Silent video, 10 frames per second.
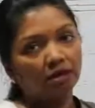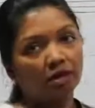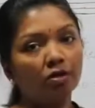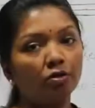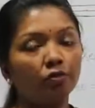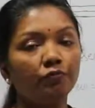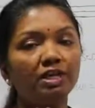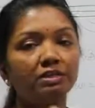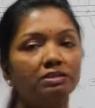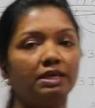or we
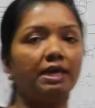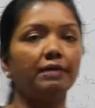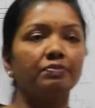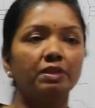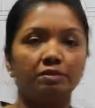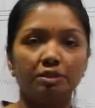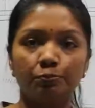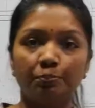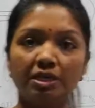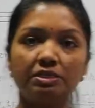can say
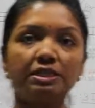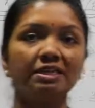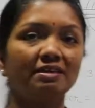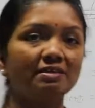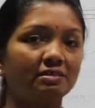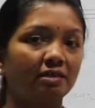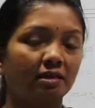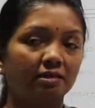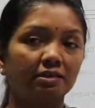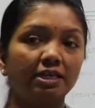this PG is
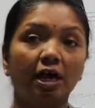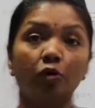the